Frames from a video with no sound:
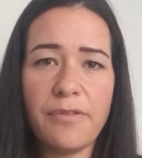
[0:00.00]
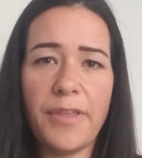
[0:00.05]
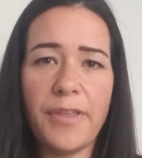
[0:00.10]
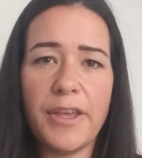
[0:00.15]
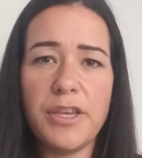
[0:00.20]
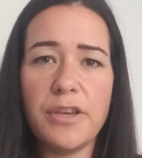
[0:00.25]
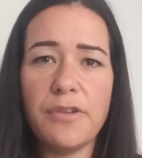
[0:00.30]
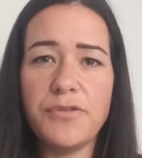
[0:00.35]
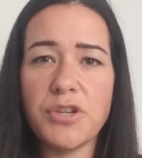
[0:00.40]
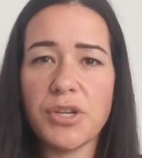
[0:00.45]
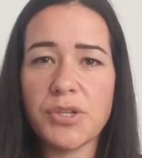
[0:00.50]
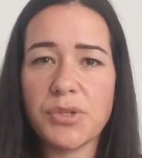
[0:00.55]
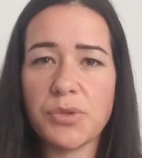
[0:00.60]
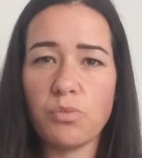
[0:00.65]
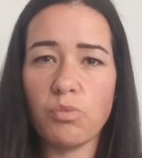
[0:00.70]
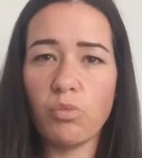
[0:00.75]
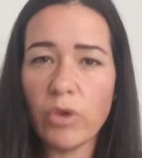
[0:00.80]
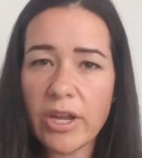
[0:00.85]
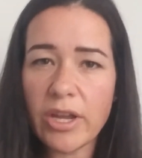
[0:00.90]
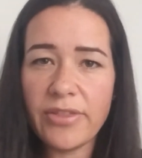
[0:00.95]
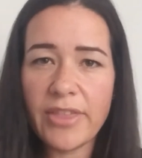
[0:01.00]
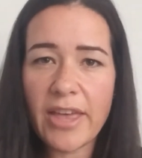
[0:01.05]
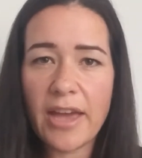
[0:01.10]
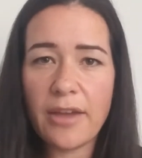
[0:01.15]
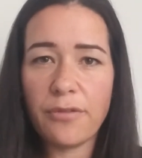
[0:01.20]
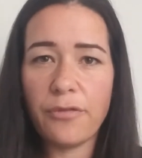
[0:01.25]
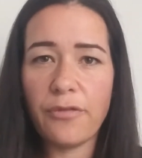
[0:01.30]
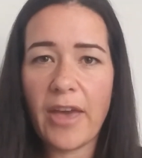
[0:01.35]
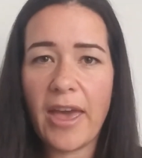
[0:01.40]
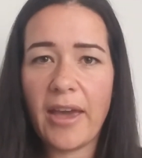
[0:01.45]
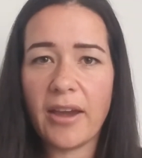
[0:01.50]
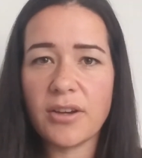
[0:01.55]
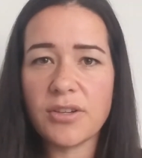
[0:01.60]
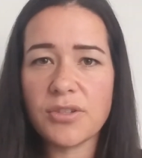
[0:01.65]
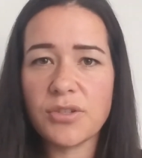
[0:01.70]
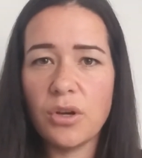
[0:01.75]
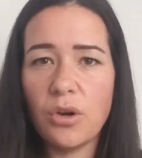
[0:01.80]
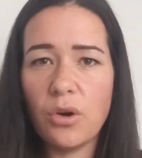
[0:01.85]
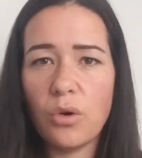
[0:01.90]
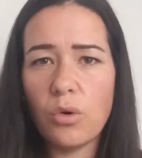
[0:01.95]
that you've just read that
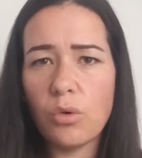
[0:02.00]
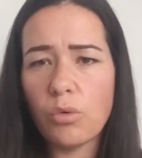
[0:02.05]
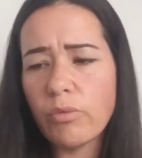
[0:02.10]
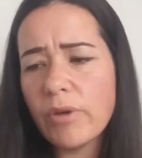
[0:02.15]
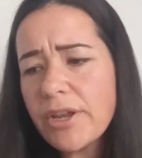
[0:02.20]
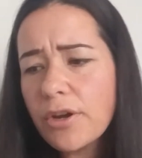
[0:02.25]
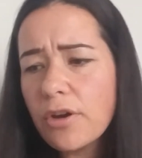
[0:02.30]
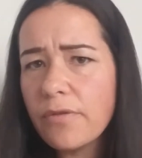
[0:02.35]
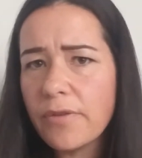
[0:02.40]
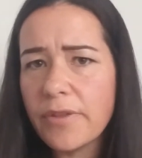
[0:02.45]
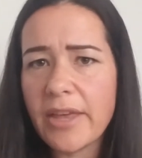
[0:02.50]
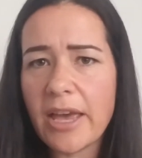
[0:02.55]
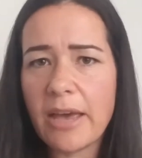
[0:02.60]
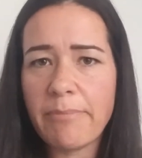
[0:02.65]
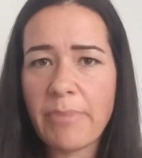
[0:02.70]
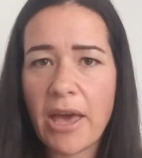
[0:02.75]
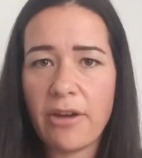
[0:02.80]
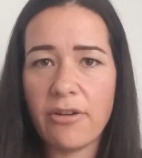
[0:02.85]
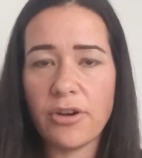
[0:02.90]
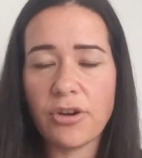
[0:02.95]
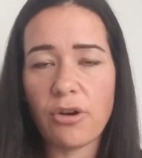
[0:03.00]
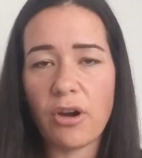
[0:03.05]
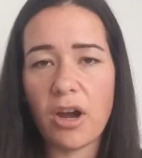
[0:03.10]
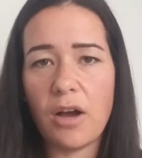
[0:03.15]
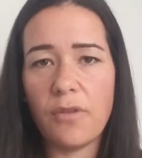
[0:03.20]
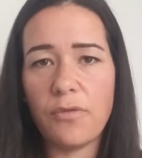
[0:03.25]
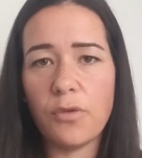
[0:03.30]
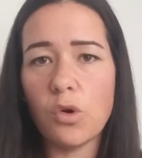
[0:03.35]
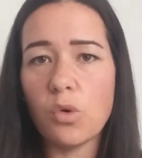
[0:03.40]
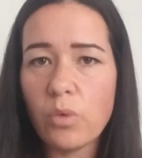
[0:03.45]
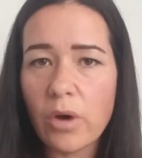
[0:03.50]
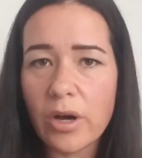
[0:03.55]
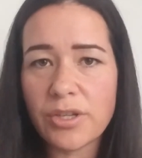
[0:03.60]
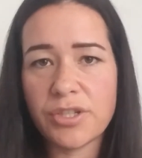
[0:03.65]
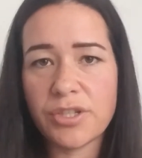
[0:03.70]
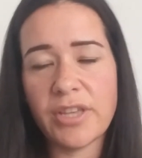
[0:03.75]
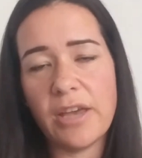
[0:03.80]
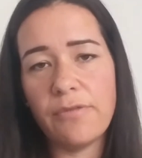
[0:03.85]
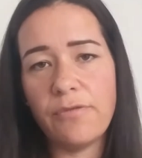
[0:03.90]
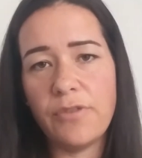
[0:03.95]
fact or read over that paragraph or
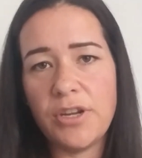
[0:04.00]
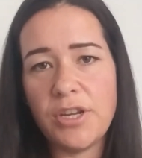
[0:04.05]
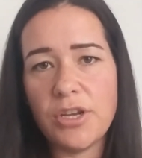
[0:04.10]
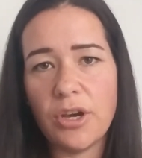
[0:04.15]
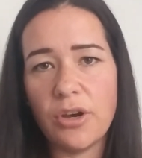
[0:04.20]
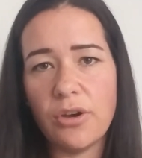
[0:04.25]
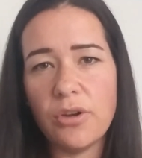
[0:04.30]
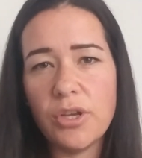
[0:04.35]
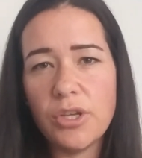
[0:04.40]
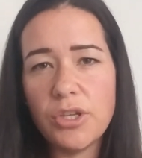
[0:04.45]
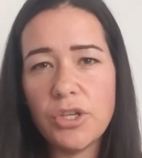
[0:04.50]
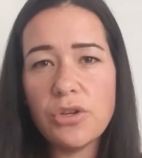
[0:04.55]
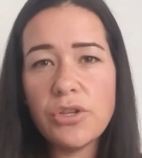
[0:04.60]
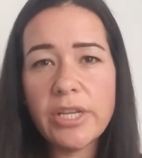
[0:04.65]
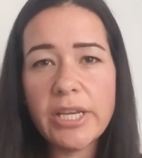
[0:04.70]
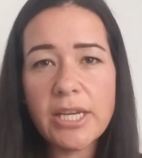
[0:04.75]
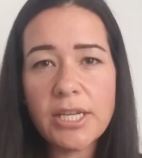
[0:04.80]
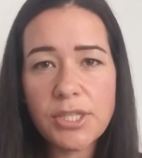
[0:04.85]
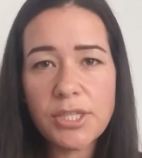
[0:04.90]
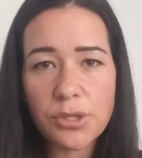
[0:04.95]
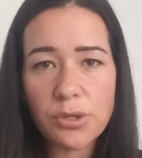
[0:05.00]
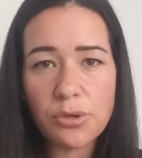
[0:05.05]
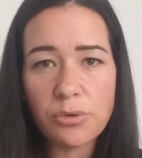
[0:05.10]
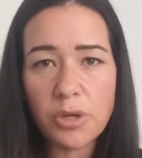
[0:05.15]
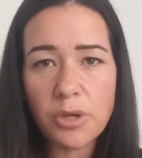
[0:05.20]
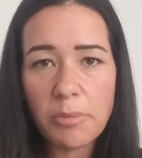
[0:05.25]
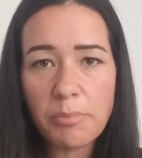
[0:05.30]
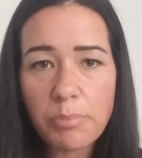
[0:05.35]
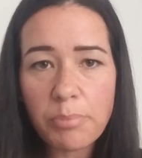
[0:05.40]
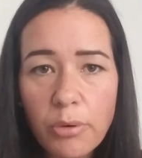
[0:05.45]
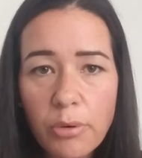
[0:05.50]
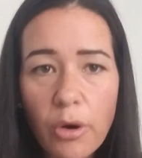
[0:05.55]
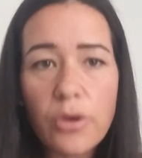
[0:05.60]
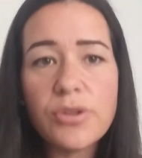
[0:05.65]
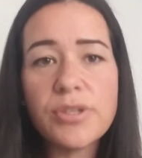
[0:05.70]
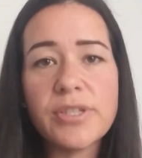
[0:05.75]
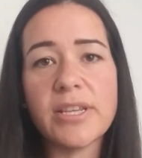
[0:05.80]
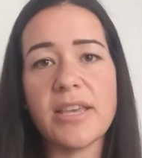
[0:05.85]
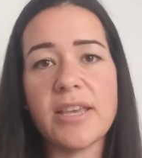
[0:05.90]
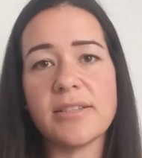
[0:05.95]
watched that video. You need to
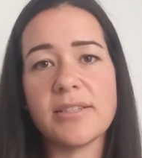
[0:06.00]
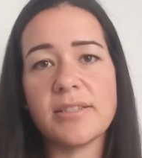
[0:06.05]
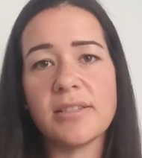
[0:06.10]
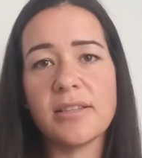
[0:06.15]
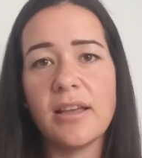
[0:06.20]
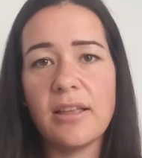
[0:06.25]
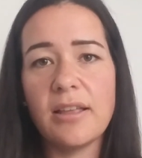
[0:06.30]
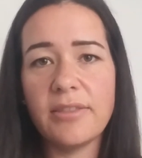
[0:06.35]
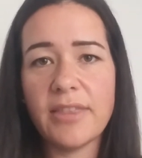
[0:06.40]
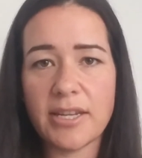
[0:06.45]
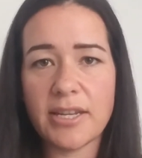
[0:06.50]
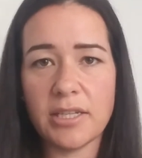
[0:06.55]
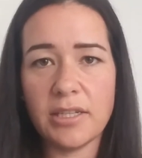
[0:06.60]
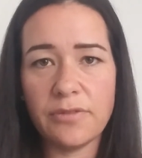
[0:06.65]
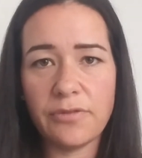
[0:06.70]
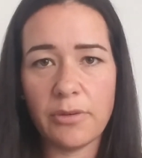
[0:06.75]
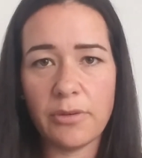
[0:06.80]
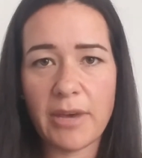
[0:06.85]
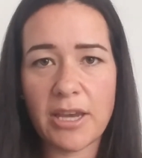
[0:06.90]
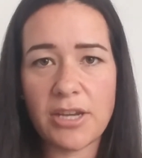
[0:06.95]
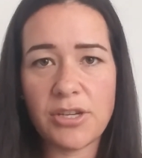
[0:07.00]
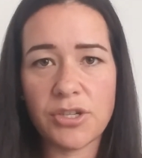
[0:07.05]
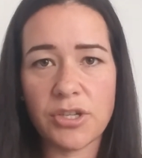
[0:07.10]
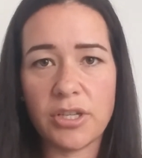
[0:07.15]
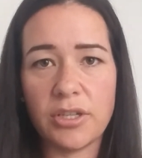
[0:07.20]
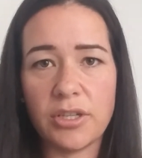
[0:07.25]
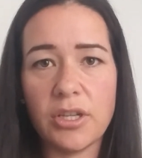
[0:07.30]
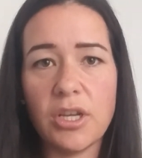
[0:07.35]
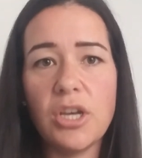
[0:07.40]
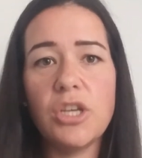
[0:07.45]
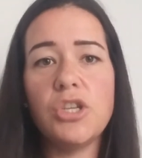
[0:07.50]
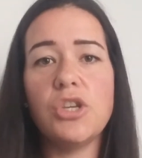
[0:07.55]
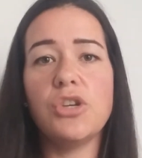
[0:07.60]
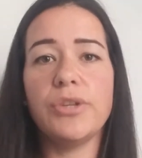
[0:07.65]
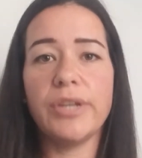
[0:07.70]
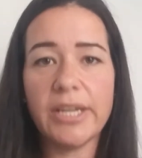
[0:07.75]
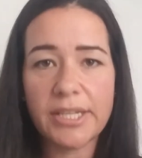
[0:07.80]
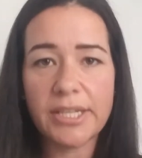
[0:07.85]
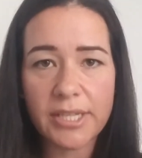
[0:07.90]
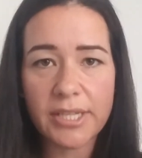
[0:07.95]
process that information. You
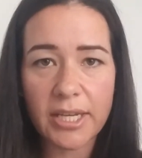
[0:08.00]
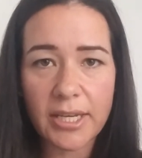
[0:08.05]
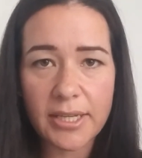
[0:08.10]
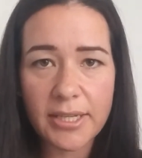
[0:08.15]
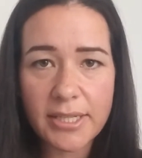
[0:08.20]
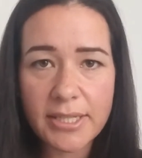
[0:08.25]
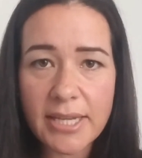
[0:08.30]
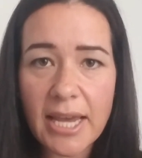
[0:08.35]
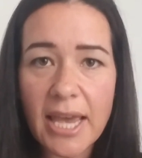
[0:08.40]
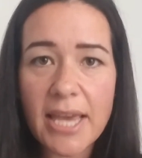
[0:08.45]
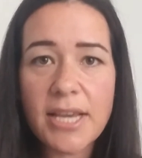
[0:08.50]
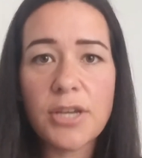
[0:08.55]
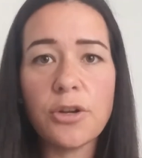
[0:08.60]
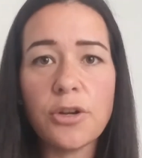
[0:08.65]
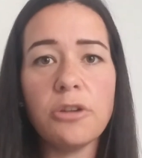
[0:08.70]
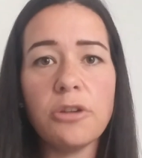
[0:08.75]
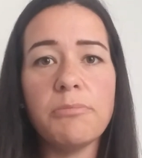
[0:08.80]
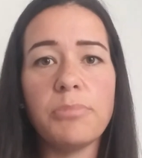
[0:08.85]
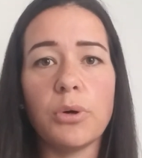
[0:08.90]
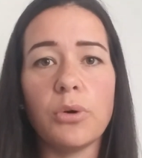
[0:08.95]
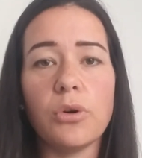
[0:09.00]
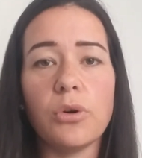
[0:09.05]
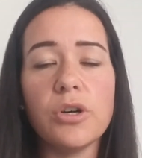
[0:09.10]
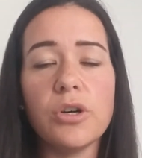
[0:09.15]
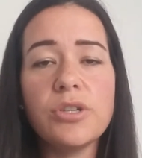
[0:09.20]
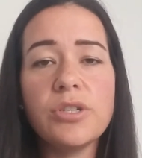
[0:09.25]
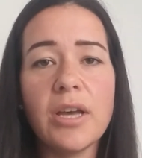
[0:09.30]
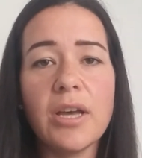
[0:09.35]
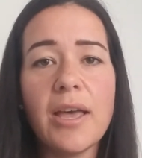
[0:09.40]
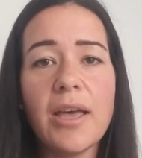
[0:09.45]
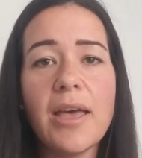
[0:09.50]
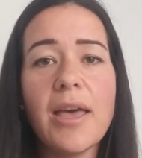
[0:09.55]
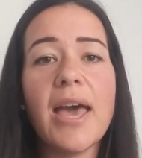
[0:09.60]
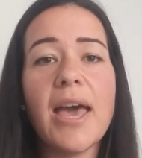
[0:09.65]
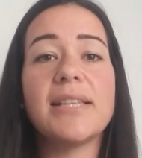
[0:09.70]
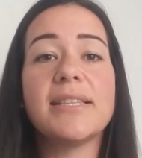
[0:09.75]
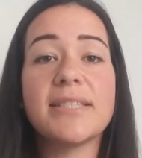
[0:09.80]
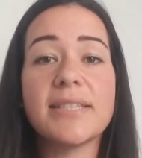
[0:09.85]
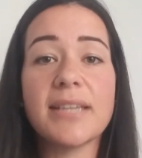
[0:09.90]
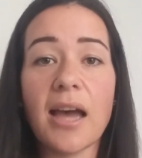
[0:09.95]
need to take it on board
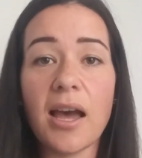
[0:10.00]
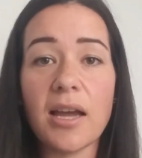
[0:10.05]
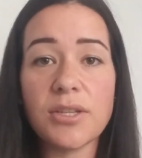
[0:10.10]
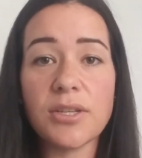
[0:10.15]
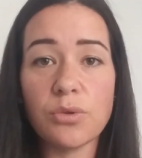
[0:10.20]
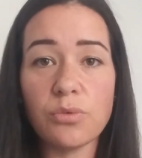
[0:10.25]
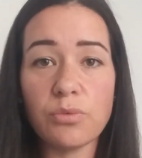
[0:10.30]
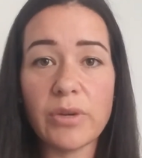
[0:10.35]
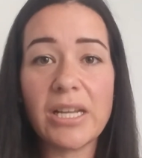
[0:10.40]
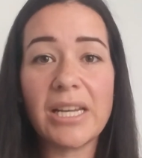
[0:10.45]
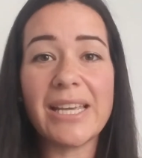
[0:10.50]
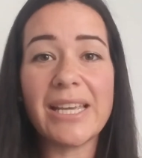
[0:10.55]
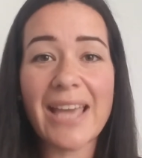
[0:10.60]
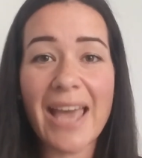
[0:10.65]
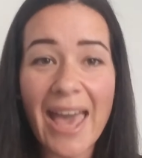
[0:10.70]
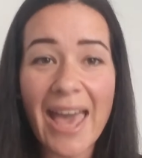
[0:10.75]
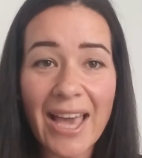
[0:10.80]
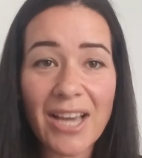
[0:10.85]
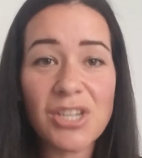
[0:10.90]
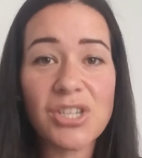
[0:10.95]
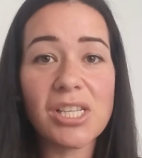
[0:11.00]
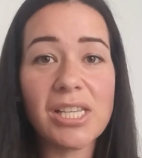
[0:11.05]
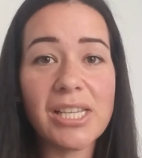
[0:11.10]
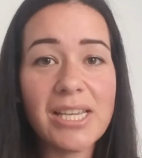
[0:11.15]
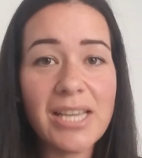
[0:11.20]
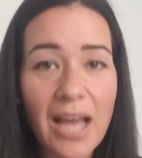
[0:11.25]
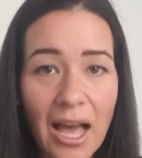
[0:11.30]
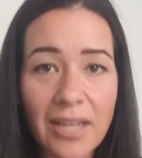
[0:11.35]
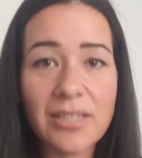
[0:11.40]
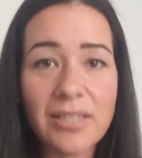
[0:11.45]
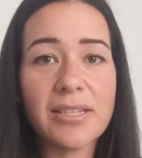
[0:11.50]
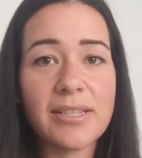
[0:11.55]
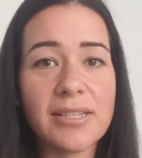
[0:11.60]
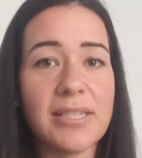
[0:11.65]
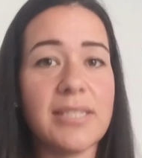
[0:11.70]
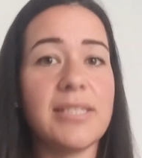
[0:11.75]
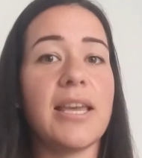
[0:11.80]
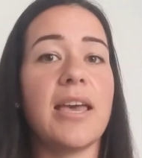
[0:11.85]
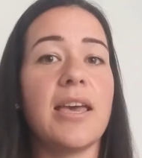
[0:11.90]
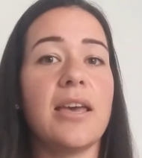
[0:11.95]
and start to really actually
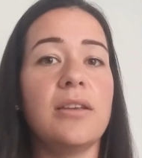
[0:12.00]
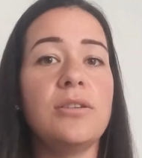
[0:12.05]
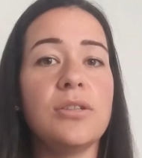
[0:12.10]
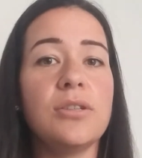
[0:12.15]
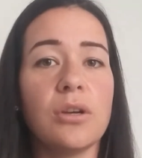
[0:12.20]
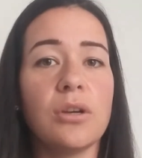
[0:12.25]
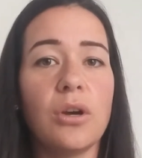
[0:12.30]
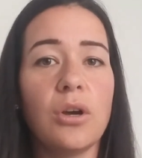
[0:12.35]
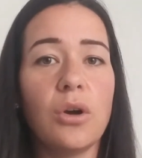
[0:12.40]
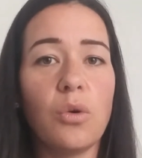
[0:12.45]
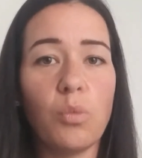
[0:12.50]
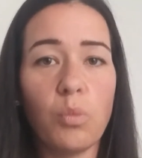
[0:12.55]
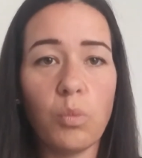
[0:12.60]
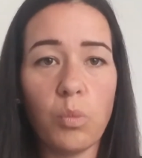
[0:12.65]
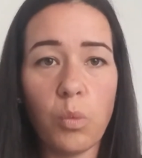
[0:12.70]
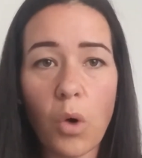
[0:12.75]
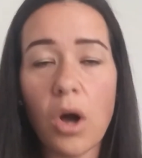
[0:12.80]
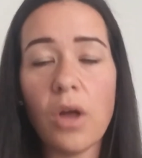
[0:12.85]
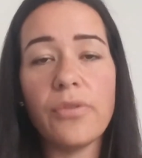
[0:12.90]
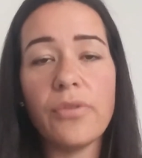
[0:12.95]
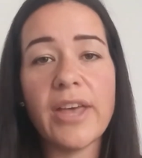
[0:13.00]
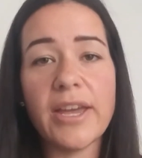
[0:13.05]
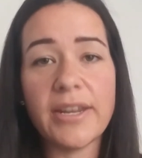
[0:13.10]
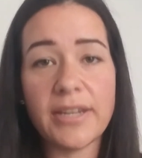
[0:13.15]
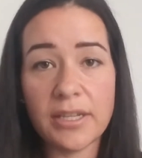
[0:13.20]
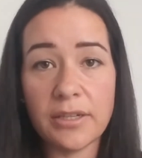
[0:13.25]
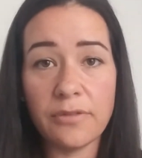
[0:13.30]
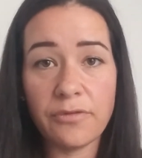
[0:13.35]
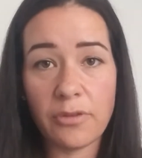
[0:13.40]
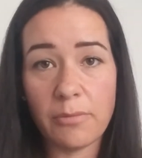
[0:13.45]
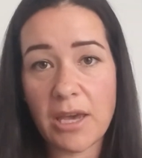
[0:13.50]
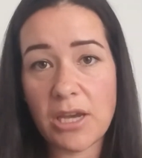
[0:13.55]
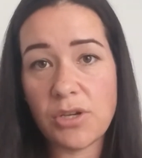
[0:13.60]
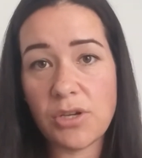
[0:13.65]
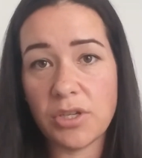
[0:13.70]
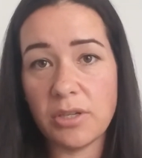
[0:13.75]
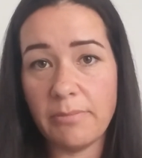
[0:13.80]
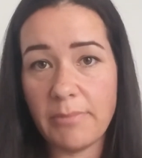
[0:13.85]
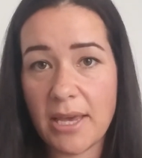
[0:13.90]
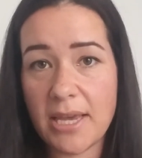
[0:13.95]
understand what that
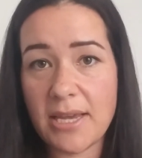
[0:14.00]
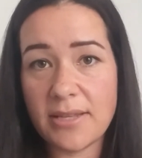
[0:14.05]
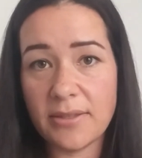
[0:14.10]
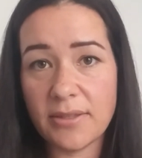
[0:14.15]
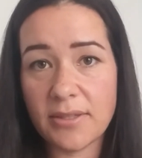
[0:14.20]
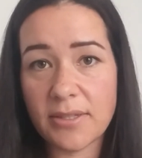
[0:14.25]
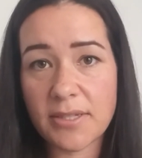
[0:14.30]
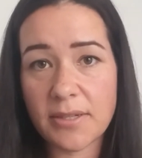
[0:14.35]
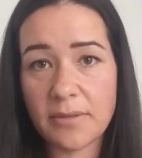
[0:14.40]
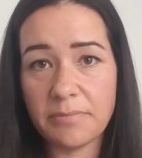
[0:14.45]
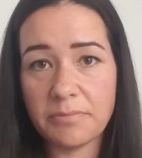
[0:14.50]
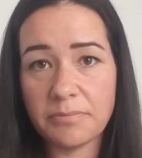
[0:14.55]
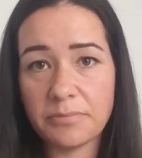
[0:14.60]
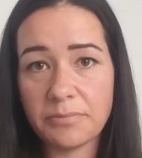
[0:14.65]
information means.